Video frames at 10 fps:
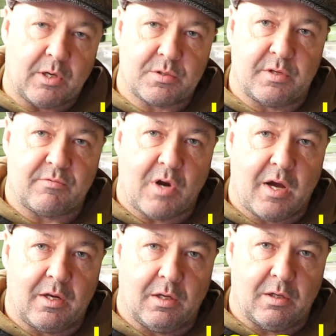because they
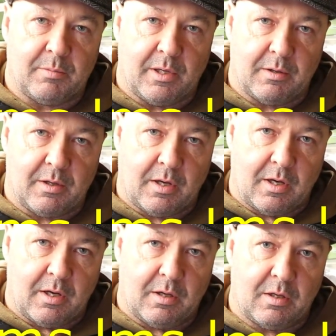dried a little bit
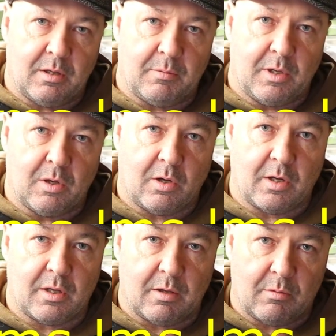
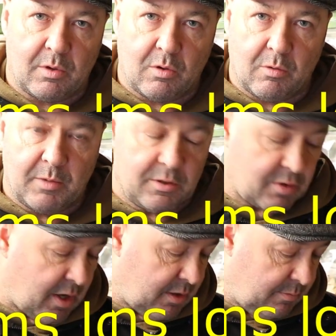longer than I would normally
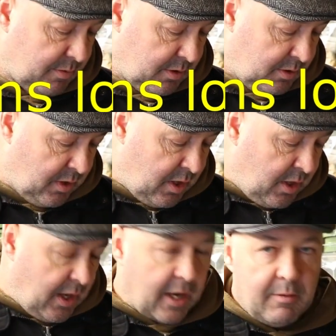dry them.
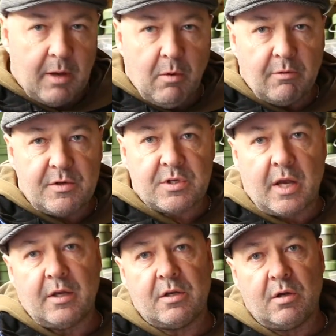Anyway, what we've
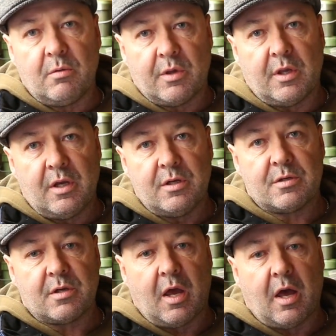decided to do with
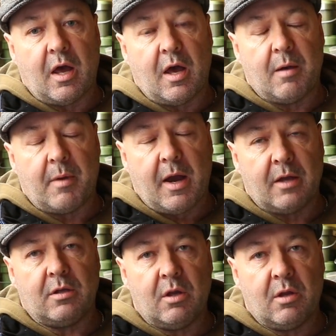these
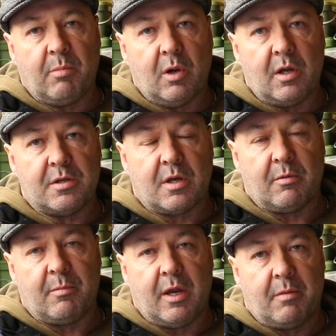and the other boilies that
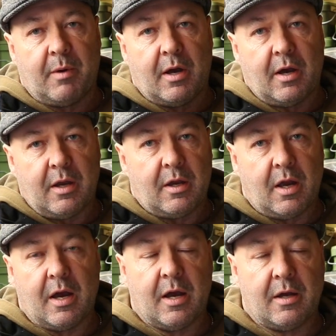we made by
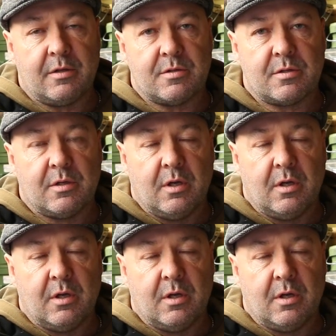hand